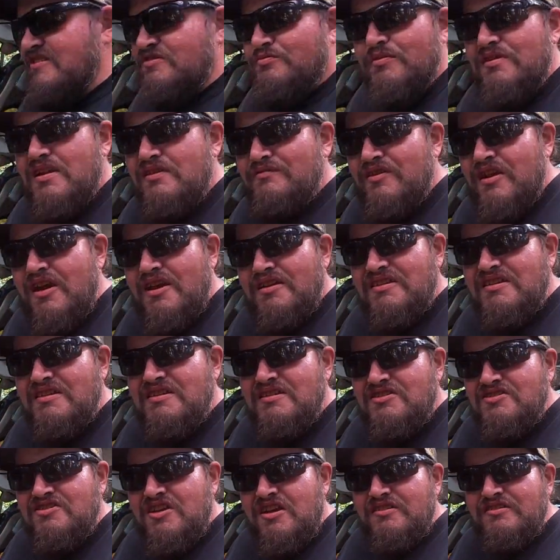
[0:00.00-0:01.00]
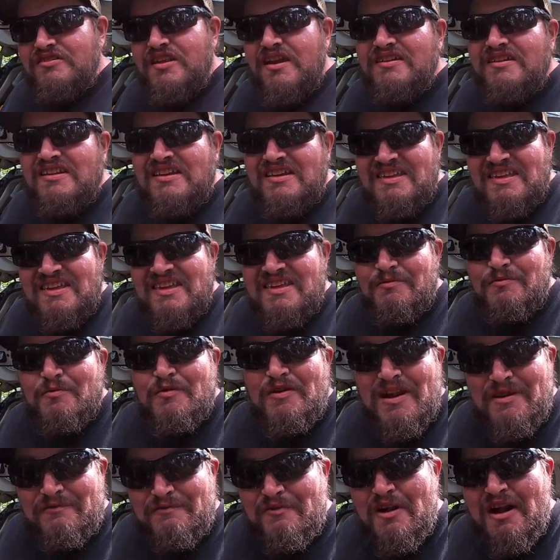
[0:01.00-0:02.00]
whatever I eat, John. I'm gonna eat
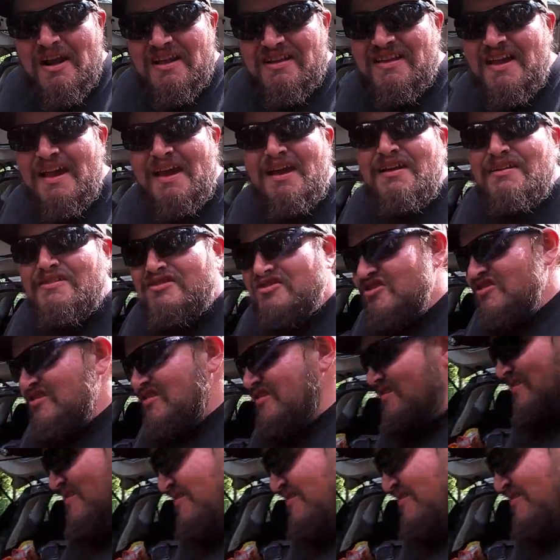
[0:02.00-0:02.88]
whatever I catch